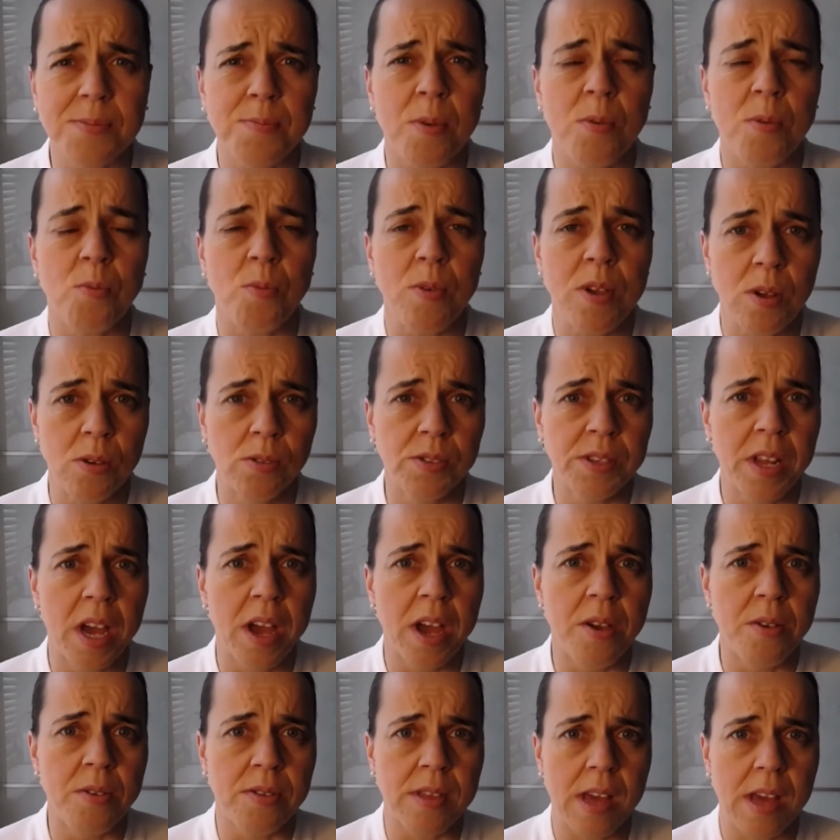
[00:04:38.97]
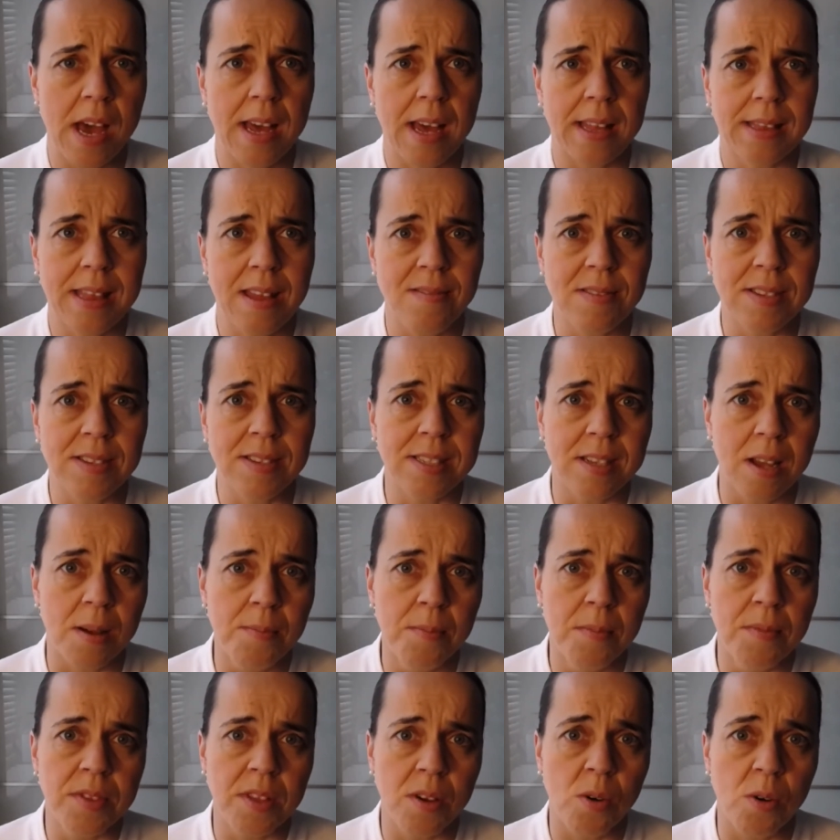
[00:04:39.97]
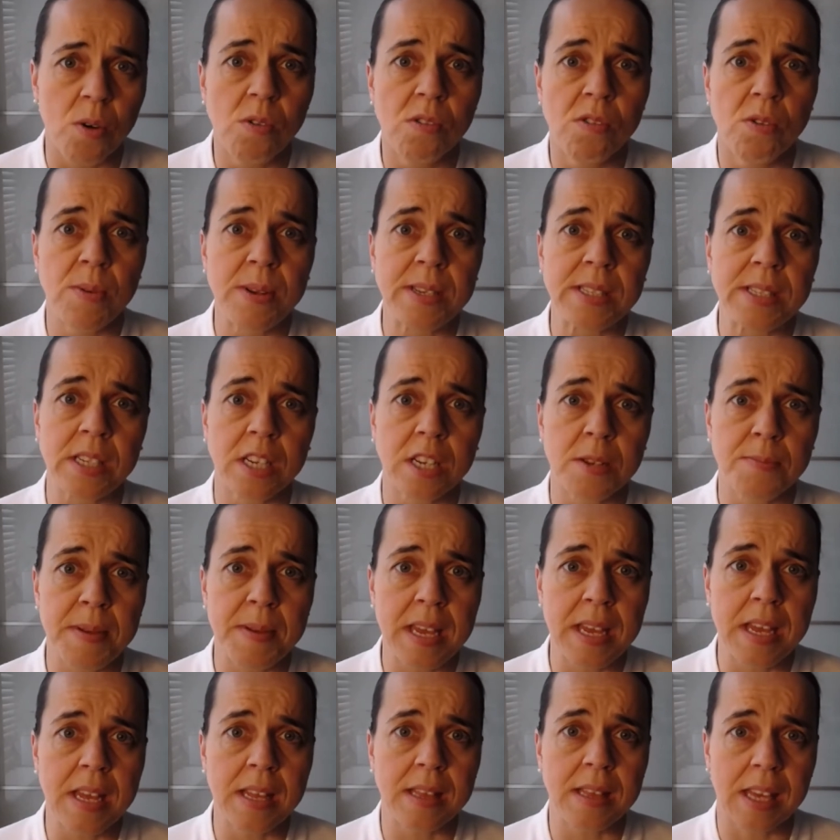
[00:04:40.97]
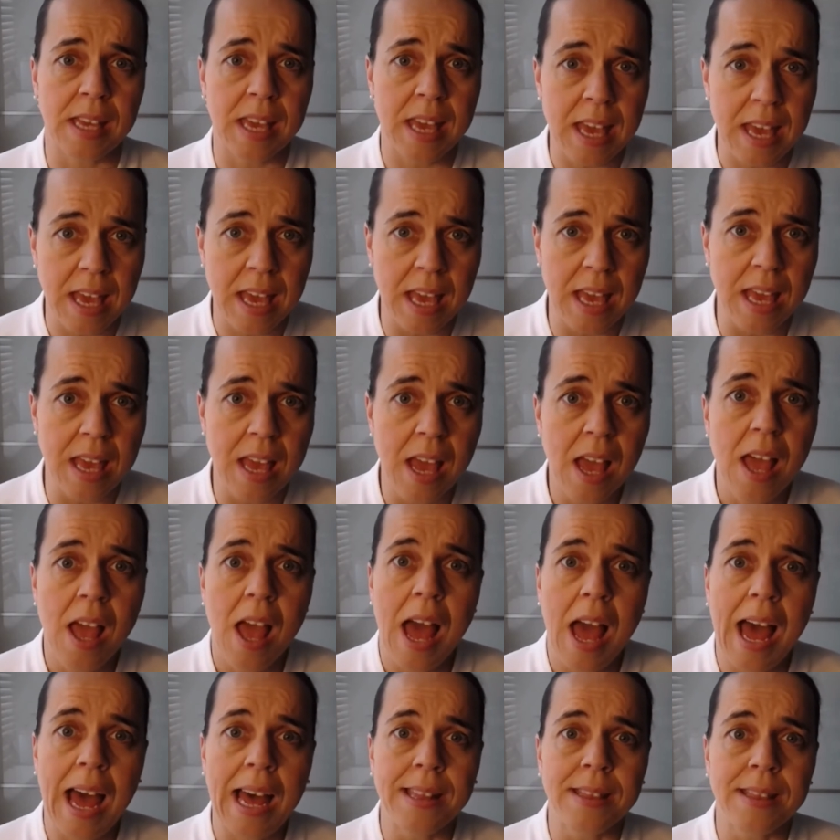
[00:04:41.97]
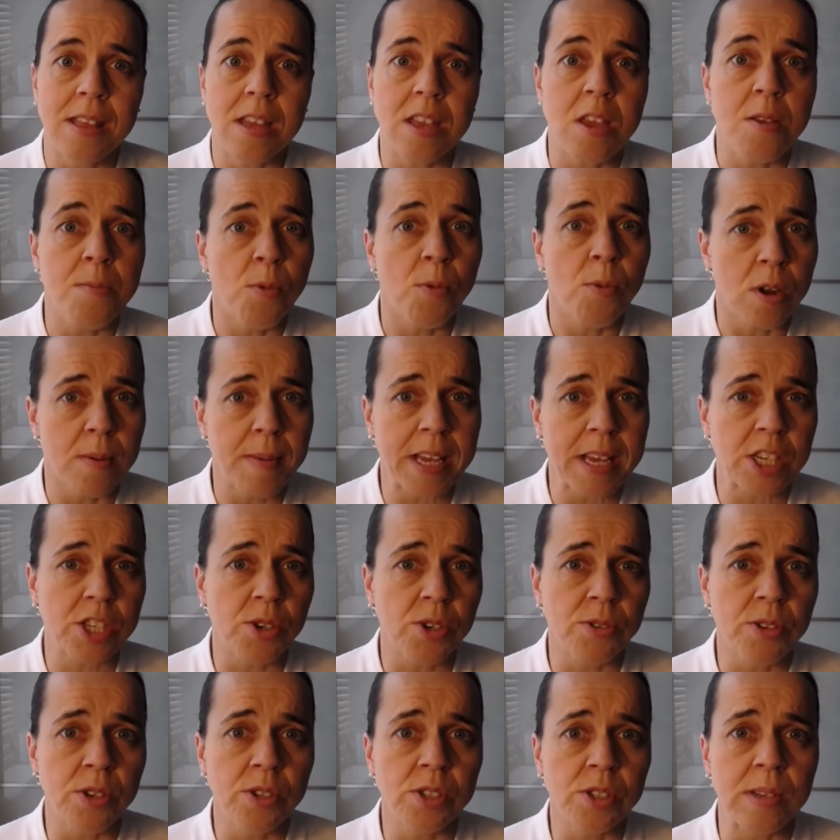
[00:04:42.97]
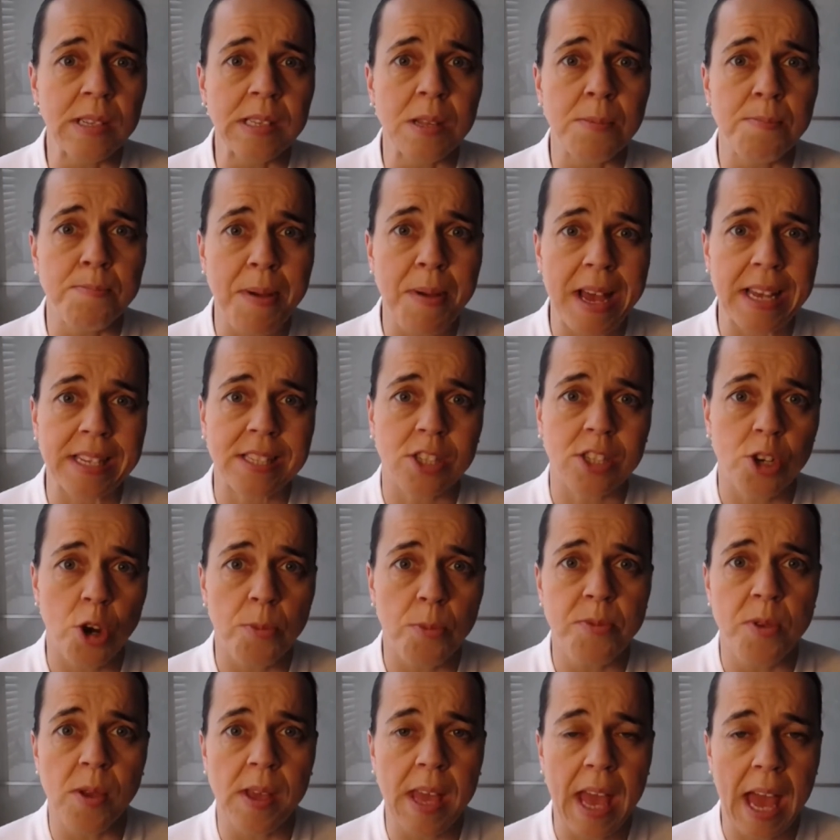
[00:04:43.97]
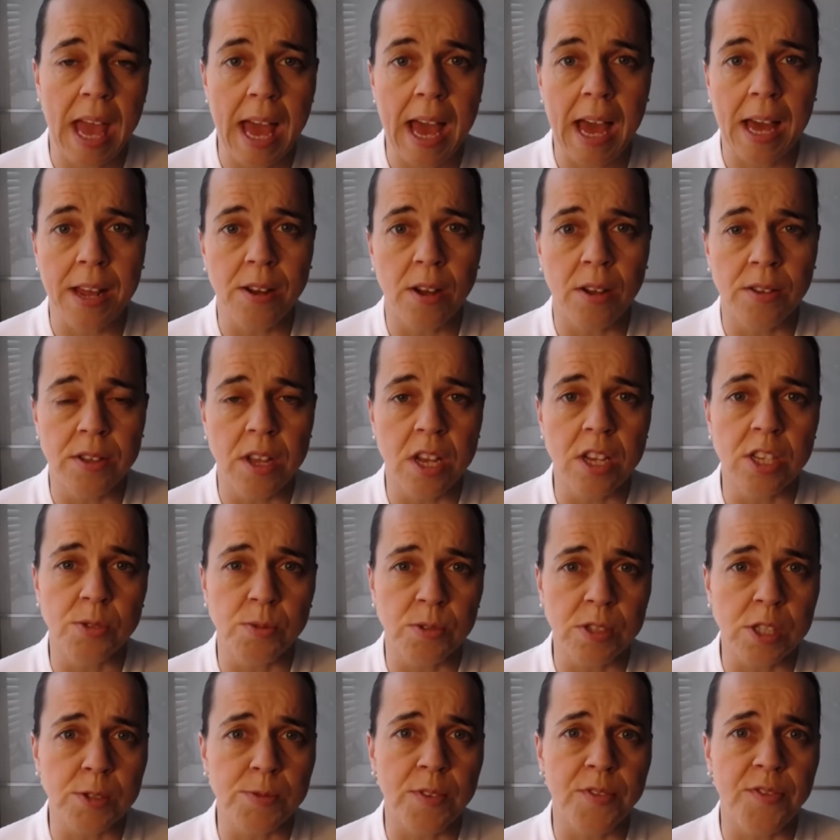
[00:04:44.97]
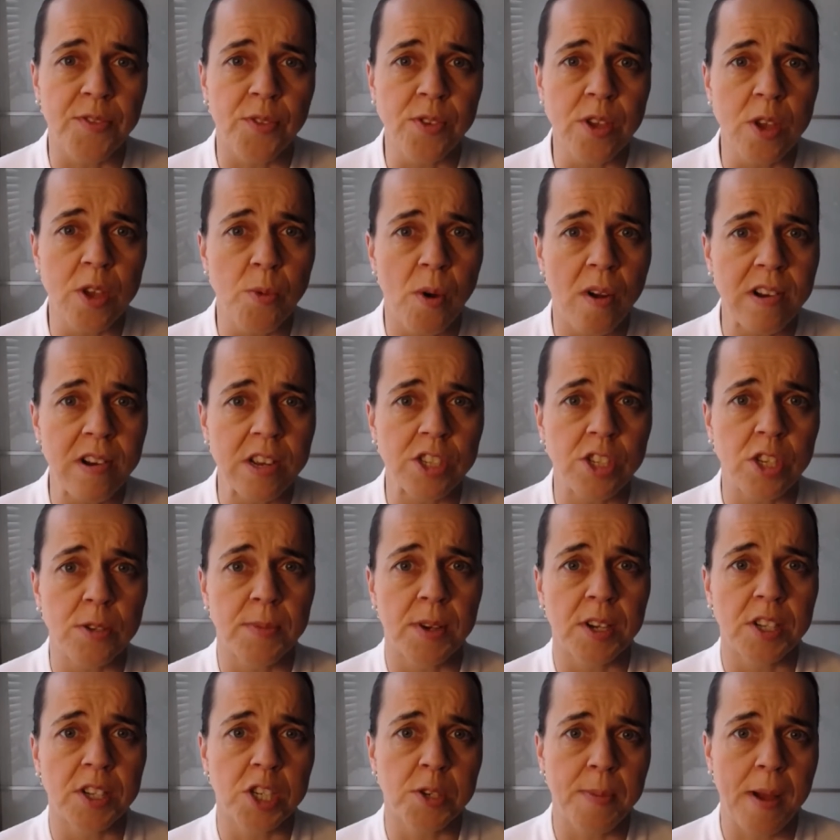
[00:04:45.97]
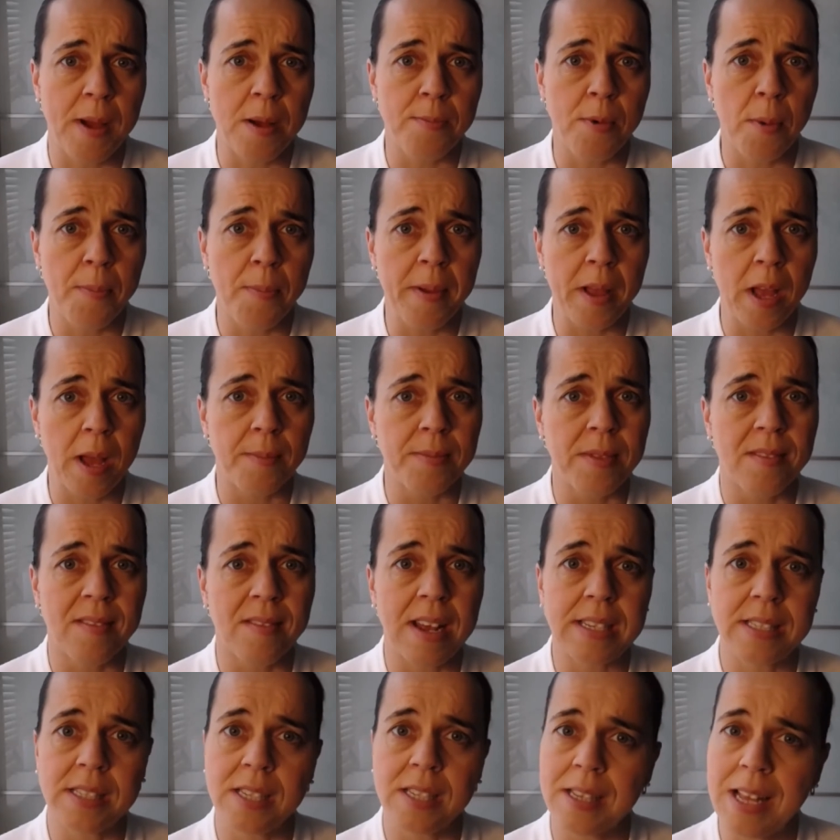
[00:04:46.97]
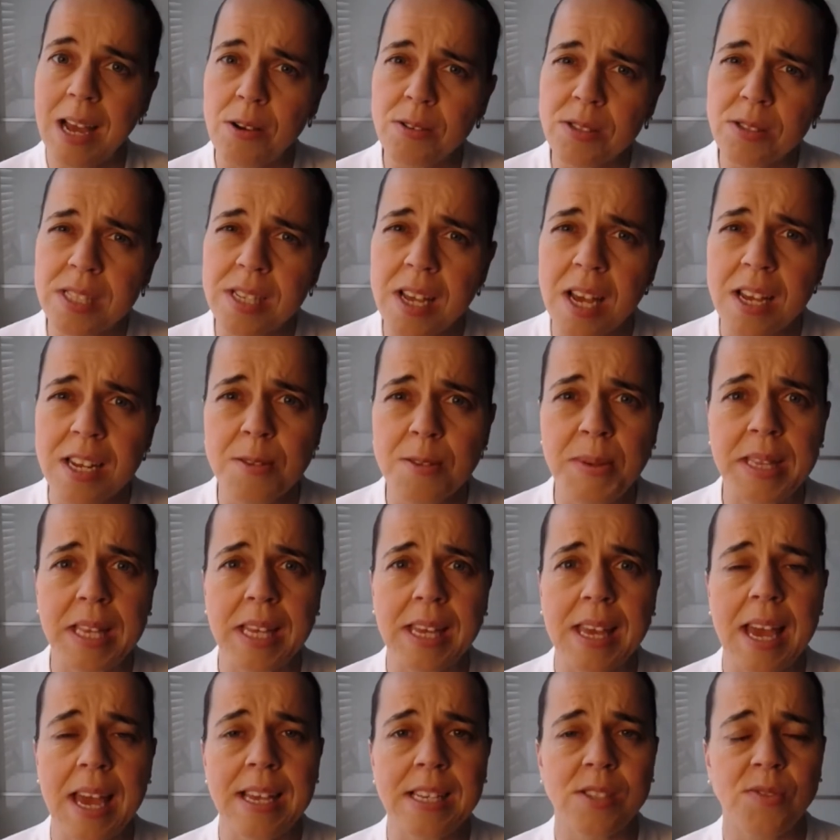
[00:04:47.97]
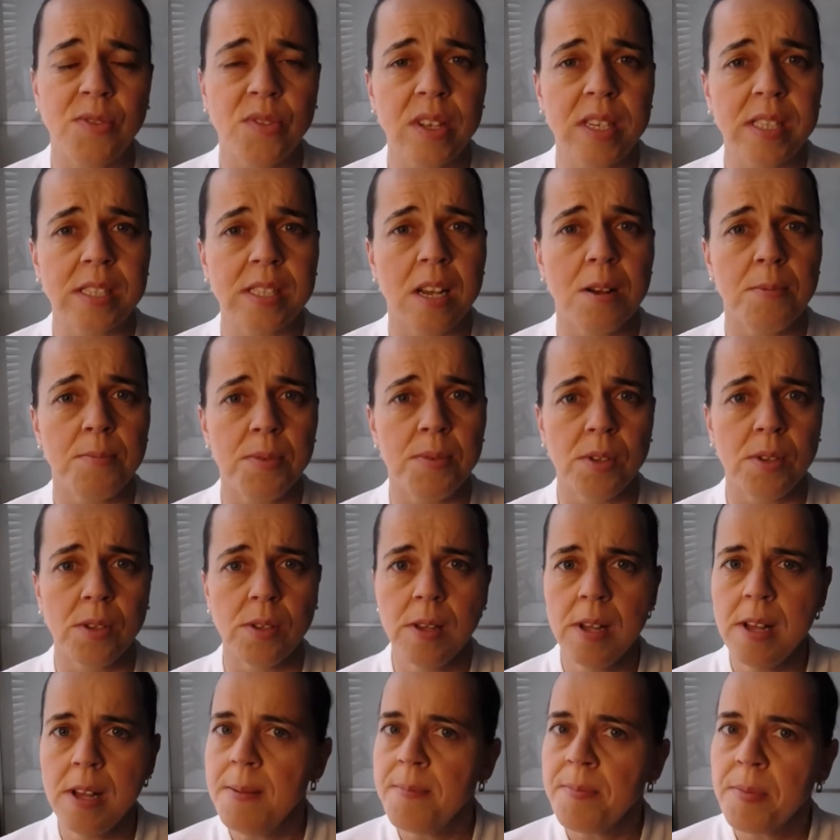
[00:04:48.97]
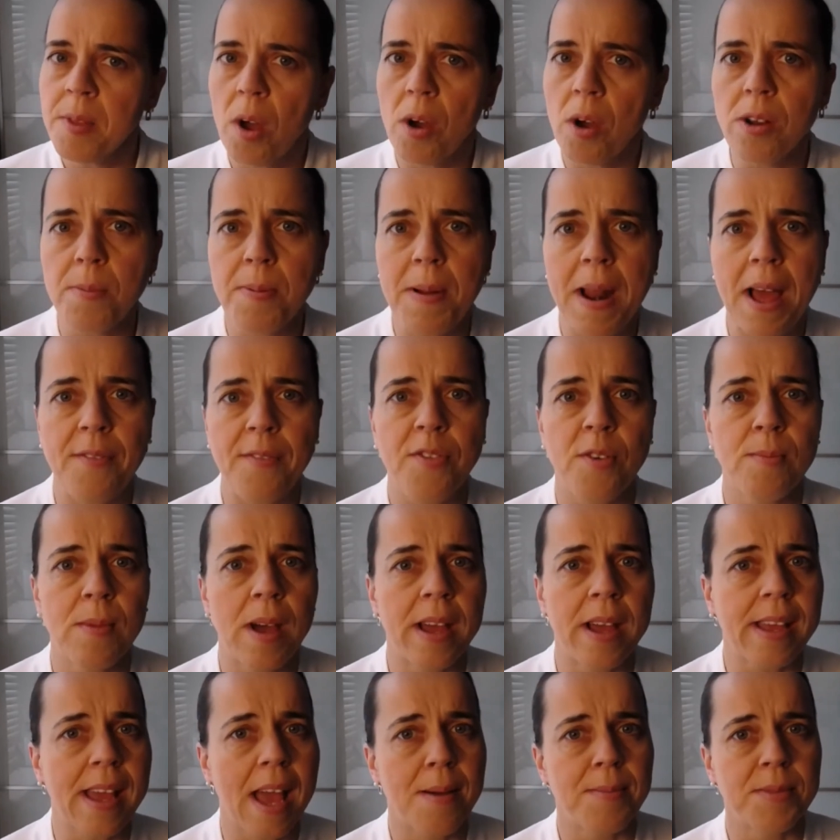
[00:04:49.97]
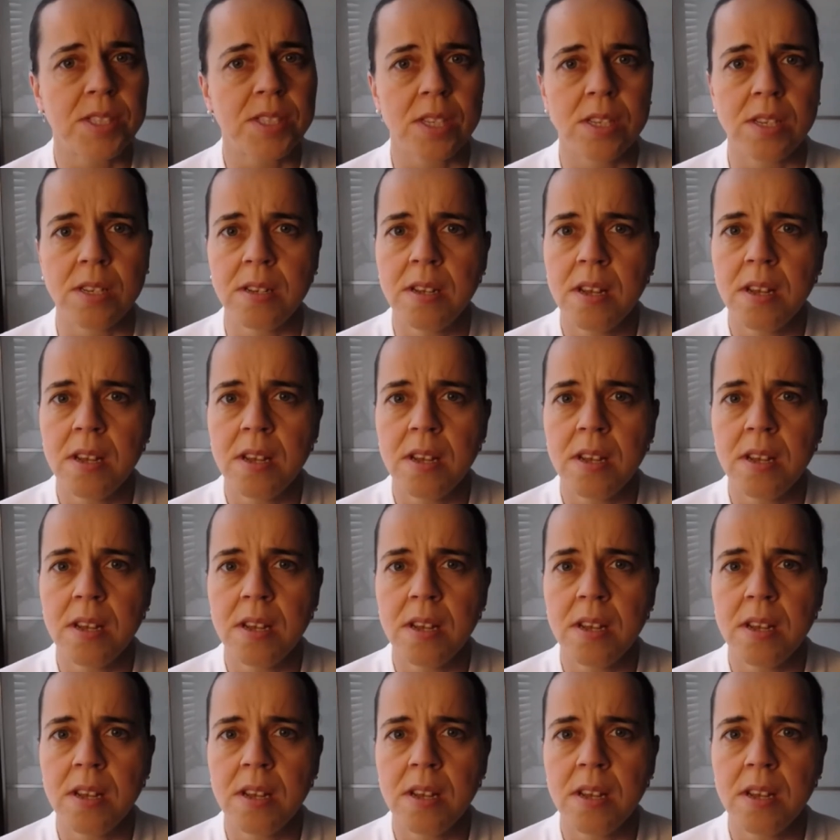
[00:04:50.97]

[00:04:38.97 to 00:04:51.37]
But we all know that there are some that are always going to be the key, and that you want to make sure you're doing the best job you can on those ones before you worry too much about mopping up the rest. And that would certainly be the case, for example, on a platform like Amazon.